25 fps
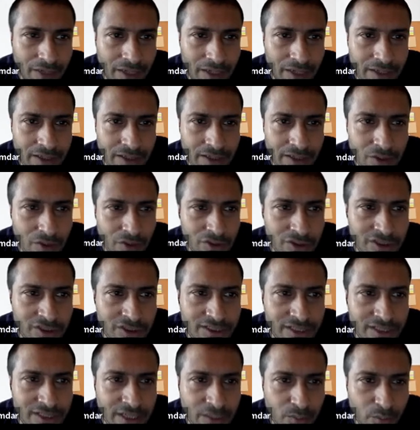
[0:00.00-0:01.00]
hitter nodes
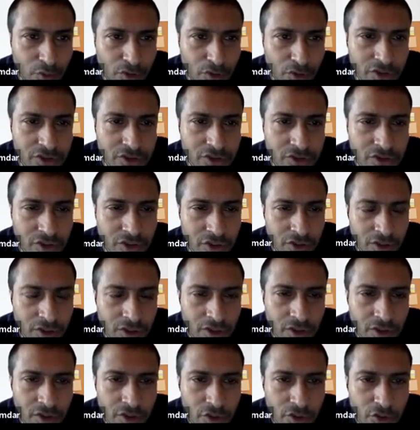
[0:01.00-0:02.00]
is at most
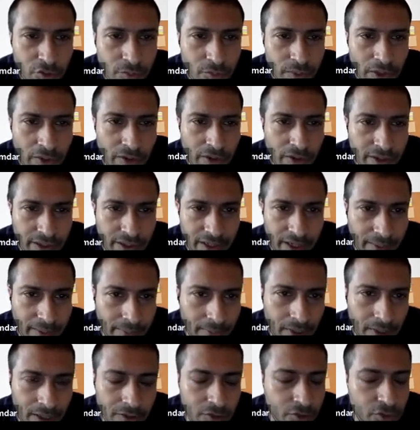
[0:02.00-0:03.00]
2 power
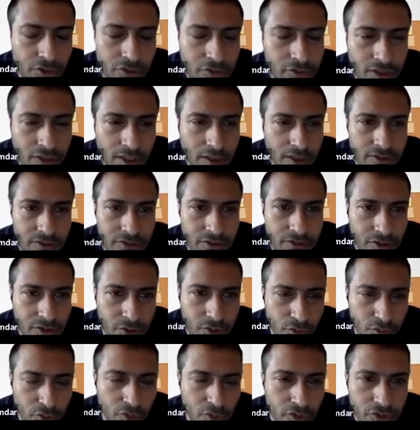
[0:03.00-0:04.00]
m,
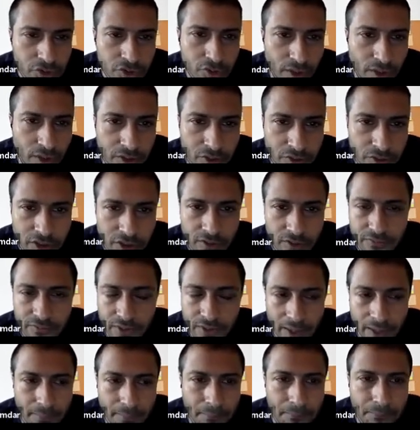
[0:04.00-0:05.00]
2 square root of
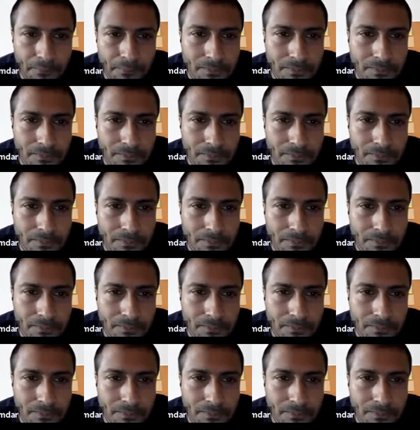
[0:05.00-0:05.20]
m.